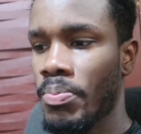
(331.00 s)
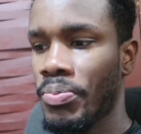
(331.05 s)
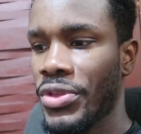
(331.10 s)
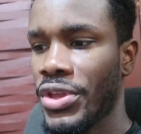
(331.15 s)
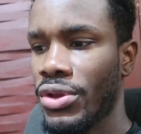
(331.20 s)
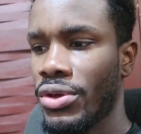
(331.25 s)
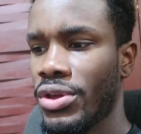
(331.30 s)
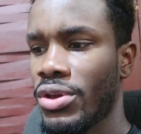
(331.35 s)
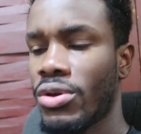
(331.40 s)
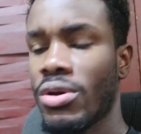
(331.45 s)

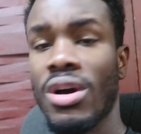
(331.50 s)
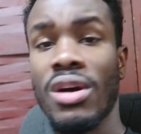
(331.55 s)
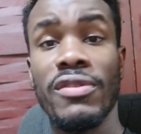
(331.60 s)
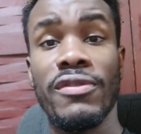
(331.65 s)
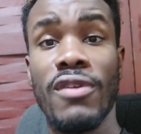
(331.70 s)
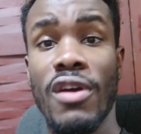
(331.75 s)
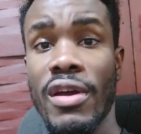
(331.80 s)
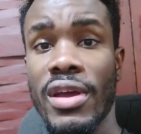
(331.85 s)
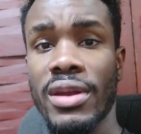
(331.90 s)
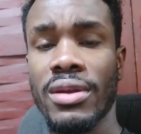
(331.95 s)
you know, you go
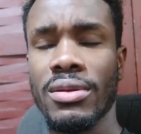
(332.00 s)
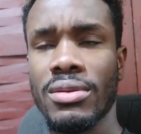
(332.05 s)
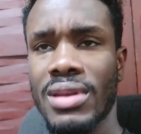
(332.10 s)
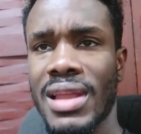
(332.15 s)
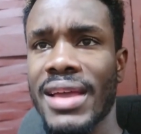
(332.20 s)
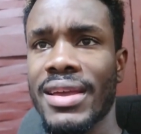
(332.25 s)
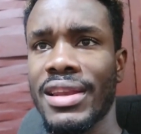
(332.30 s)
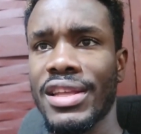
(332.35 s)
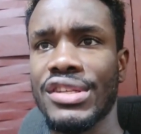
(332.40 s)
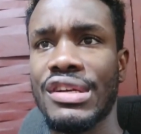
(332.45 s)
foreign,
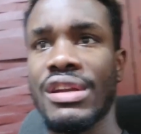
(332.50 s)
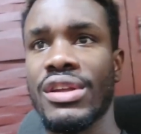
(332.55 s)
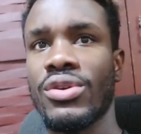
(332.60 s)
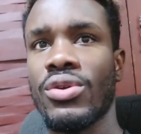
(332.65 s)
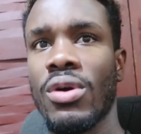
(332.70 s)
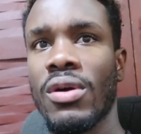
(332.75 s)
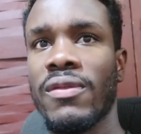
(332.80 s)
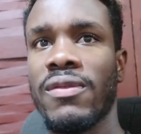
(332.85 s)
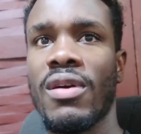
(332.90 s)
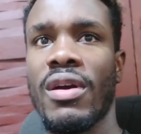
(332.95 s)
like literally
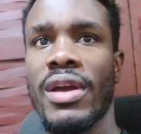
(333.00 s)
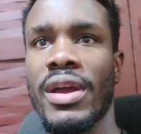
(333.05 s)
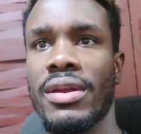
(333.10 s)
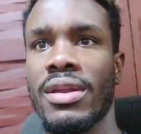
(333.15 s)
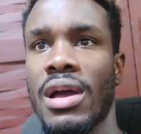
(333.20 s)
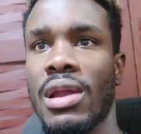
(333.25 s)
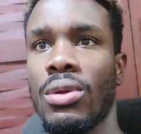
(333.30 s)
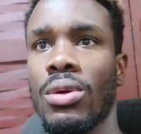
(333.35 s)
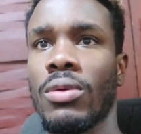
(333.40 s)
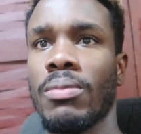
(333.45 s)
go foreign
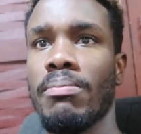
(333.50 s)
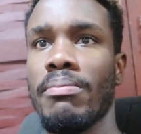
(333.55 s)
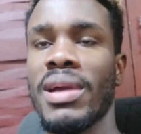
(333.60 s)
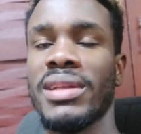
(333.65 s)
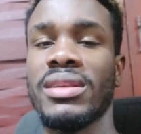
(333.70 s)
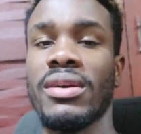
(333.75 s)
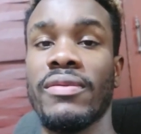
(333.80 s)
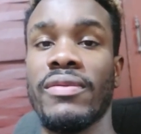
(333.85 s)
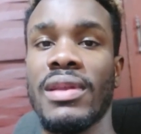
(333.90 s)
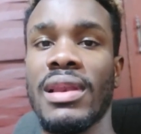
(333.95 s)
and look
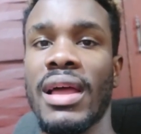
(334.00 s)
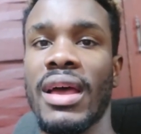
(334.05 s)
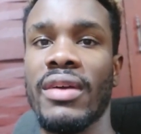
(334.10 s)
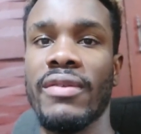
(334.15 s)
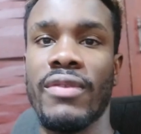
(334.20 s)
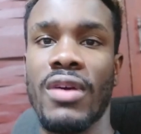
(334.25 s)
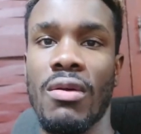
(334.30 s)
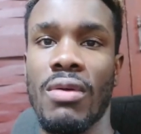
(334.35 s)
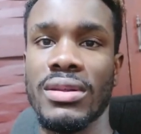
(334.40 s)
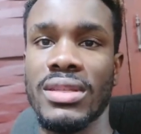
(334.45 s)
better for
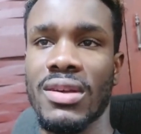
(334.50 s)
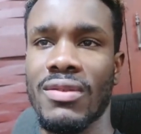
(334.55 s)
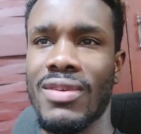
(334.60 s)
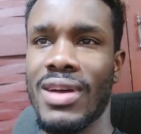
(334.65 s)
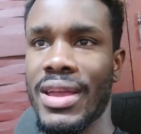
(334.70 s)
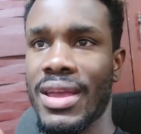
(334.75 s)
life or whatever,